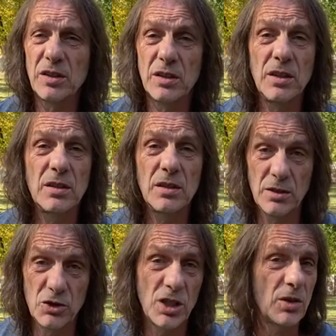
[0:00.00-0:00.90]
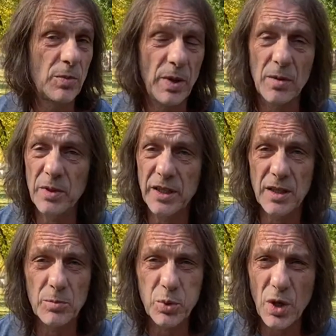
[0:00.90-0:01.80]
In Czech Republic,
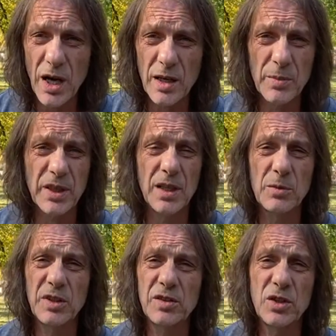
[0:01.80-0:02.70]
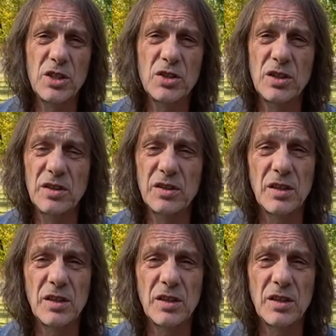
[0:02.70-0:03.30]
in Prague, big demonstrations.